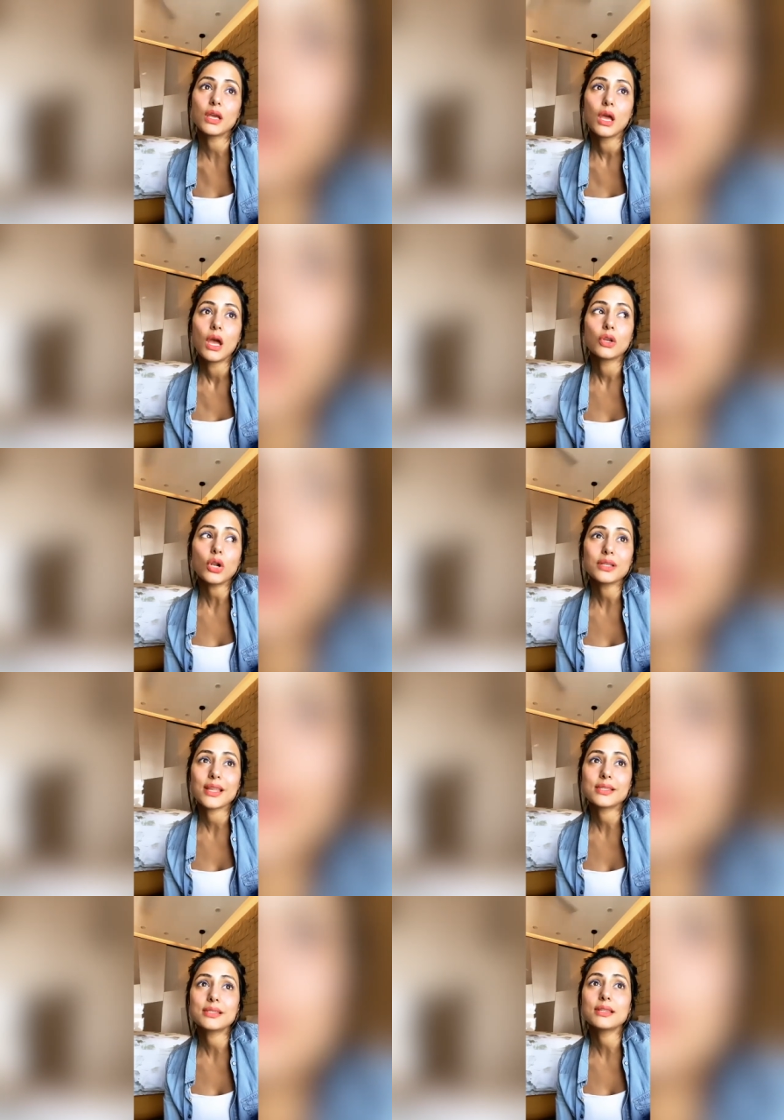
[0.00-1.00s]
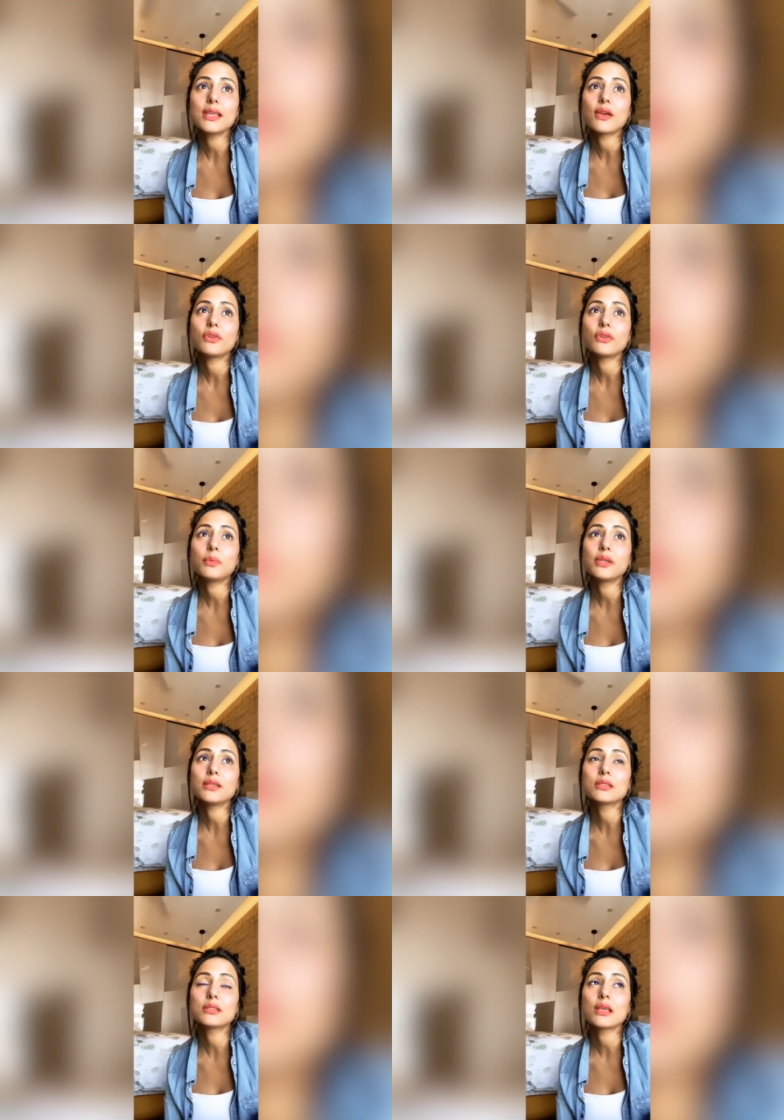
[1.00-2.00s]
And not necessary
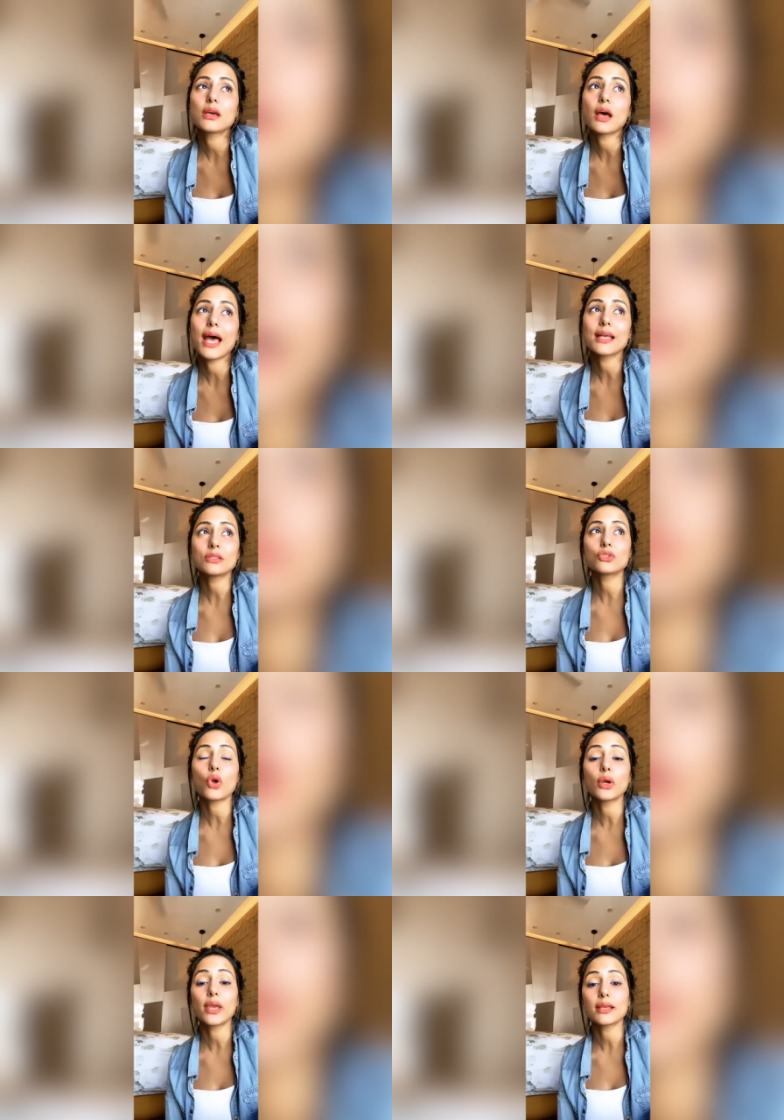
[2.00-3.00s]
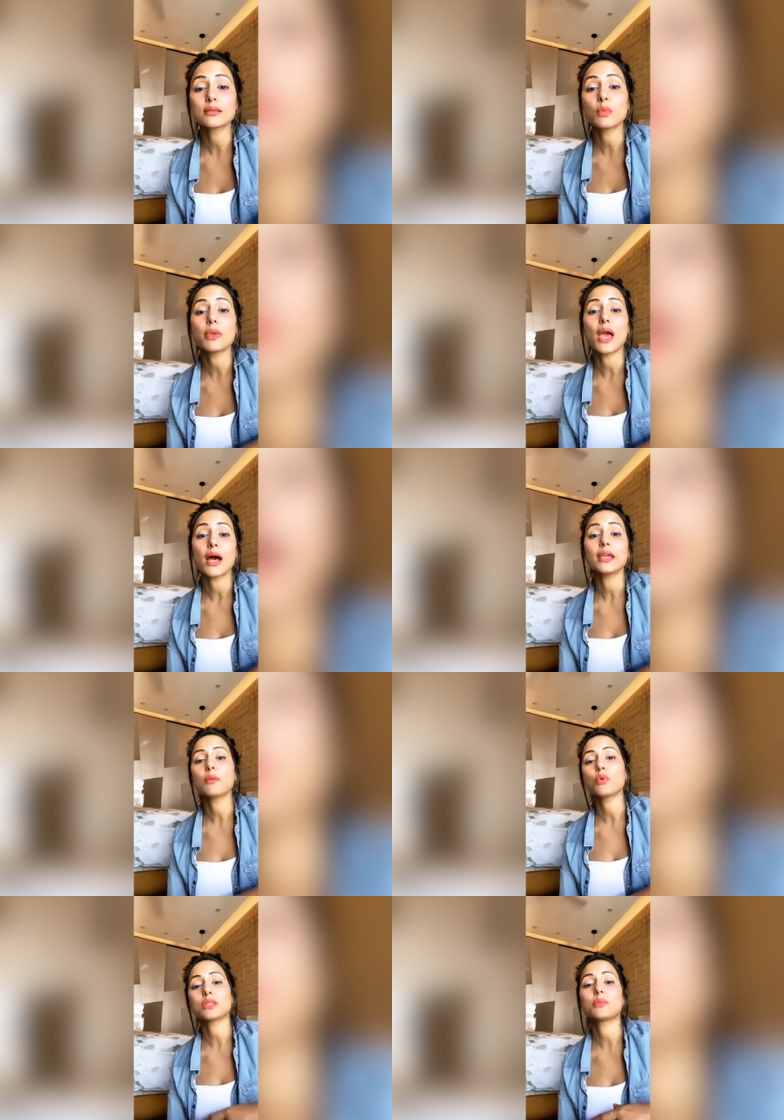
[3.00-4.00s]
everybody is as strong as maybe
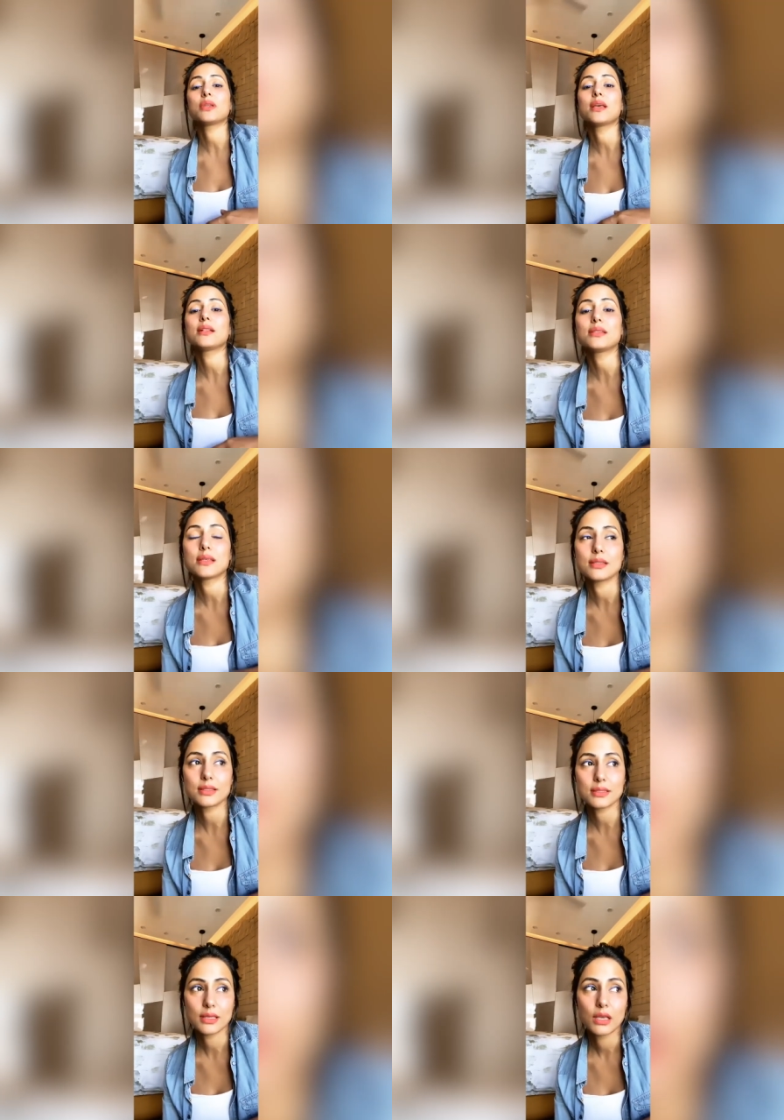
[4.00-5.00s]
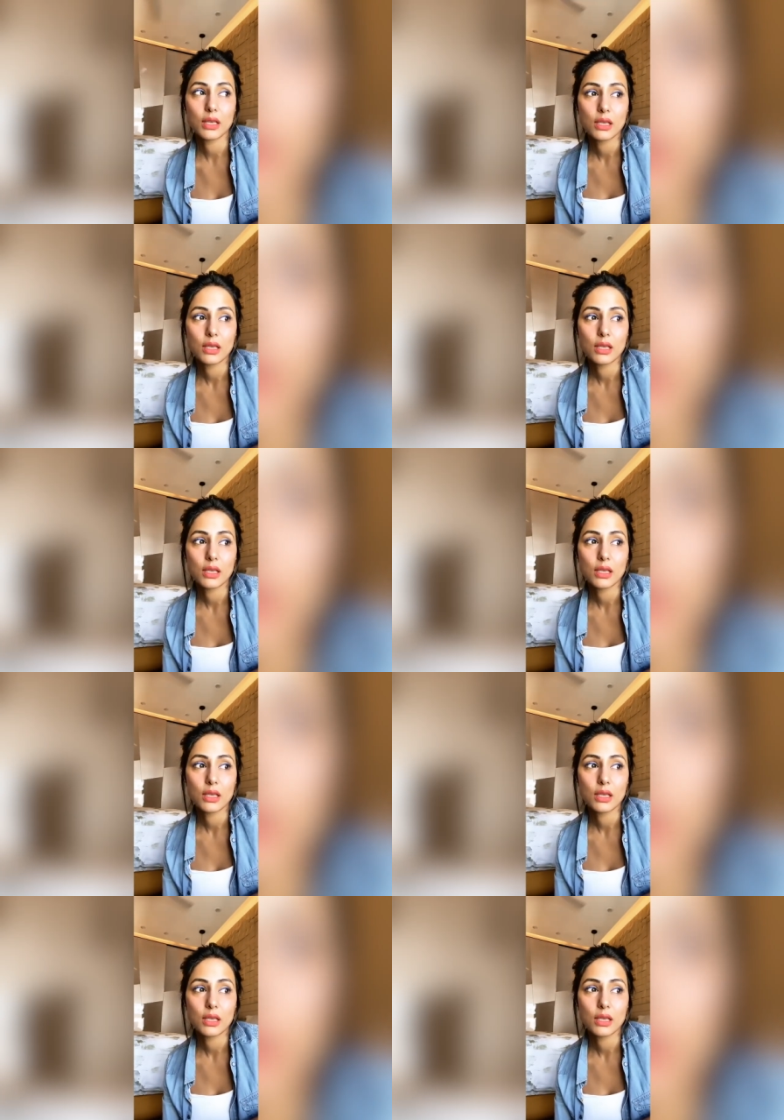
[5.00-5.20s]
I am or somebody else is.